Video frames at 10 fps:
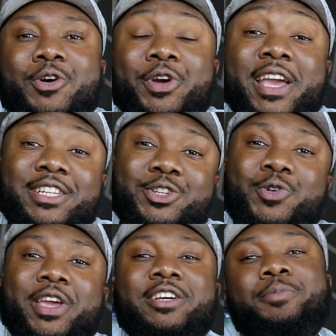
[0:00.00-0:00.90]
Okay,
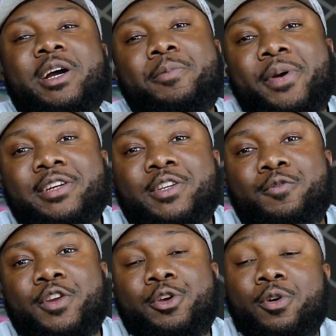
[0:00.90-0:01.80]
so here's my comparison
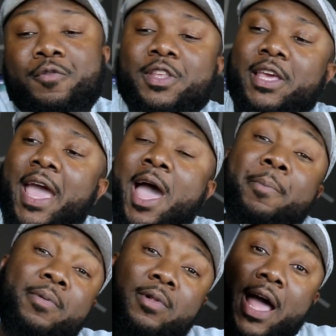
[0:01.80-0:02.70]
video of the
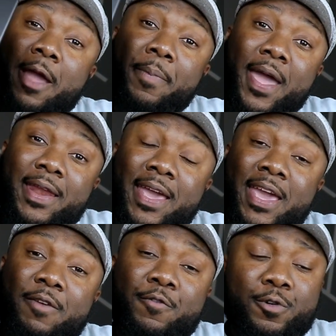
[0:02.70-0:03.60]
Apple iPad
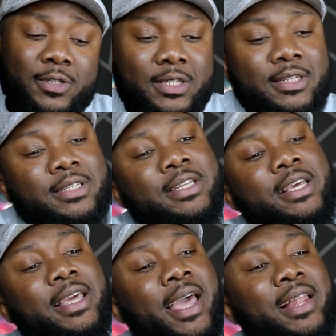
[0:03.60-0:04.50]
8 versus
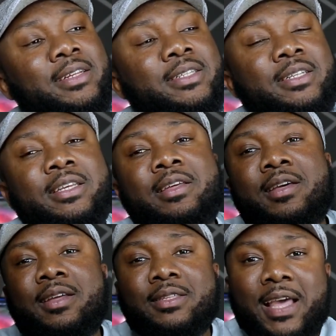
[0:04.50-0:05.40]
the Galaxy
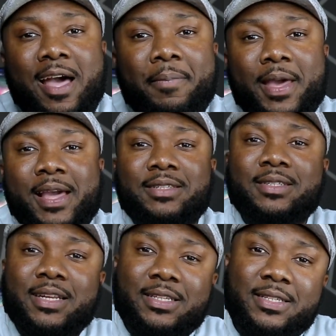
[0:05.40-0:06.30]
Tab
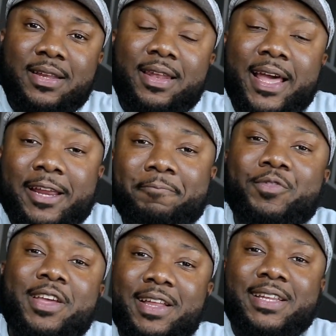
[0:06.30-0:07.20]
S6 Lite.
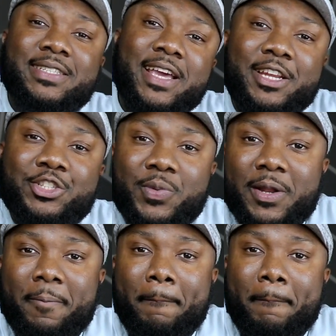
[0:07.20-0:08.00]
Let's get into it.